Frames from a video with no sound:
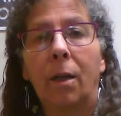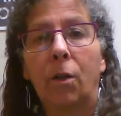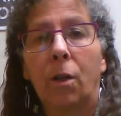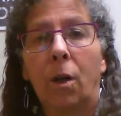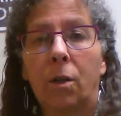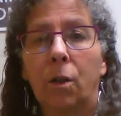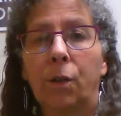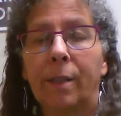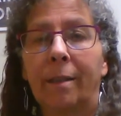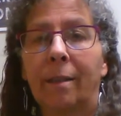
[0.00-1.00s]
kindergarten are
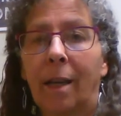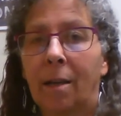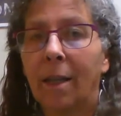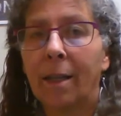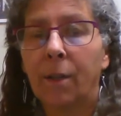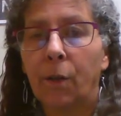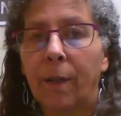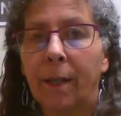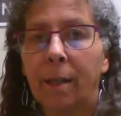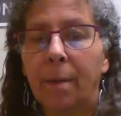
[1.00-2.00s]
using the Letterland
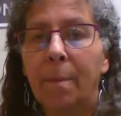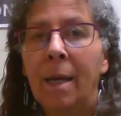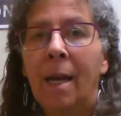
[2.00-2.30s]
curriculum,